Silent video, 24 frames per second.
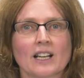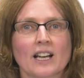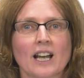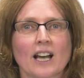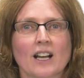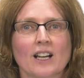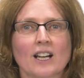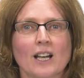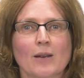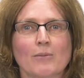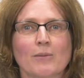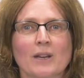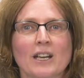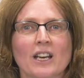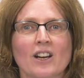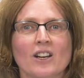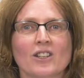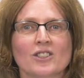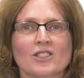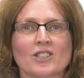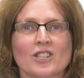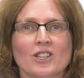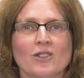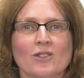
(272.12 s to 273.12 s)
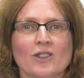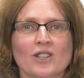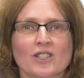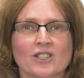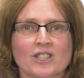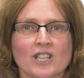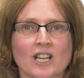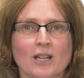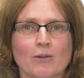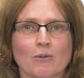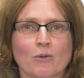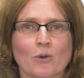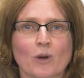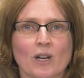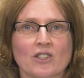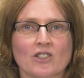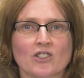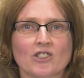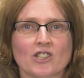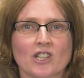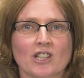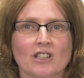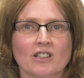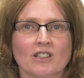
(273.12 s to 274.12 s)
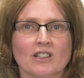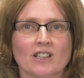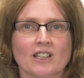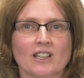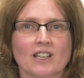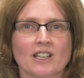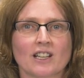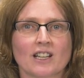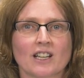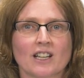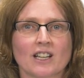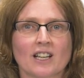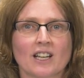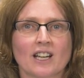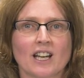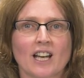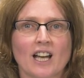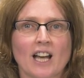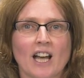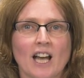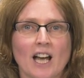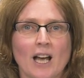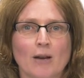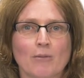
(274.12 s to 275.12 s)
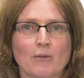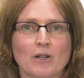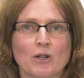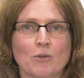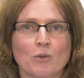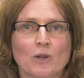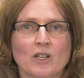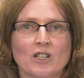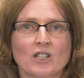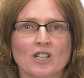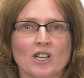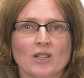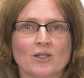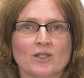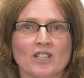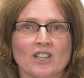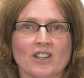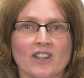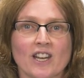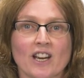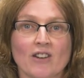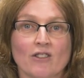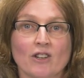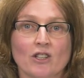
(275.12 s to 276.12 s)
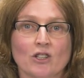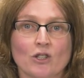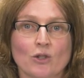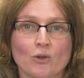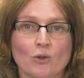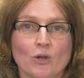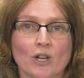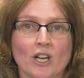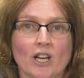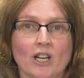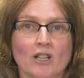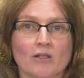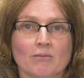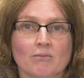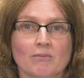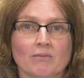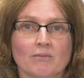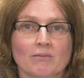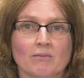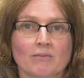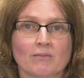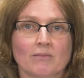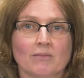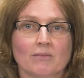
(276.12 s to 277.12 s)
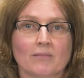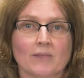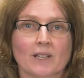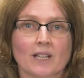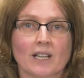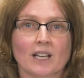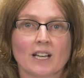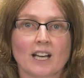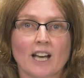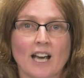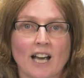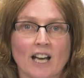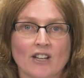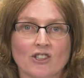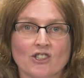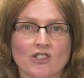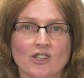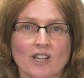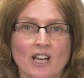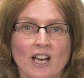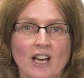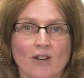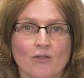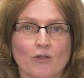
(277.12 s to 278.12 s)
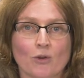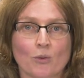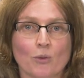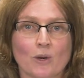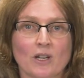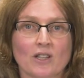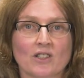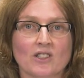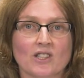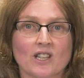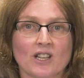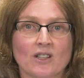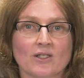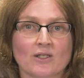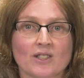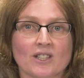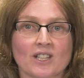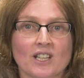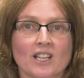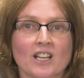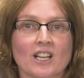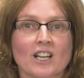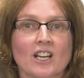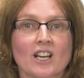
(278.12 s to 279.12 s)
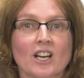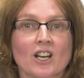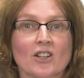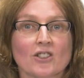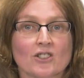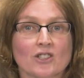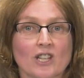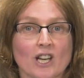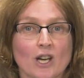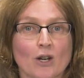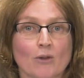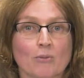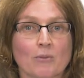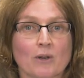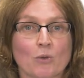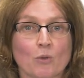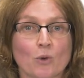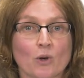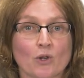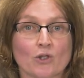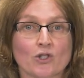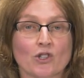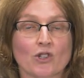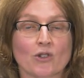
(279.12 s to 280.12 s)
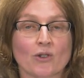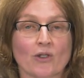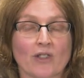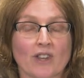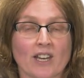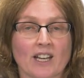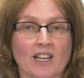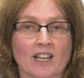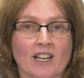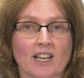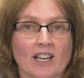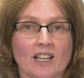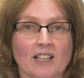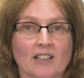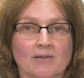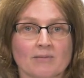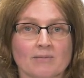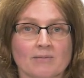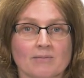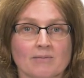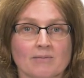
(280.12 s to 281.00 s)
now let me ask you the same question. How many windows are there in your home? As you count the windows, tell me what you're thinking.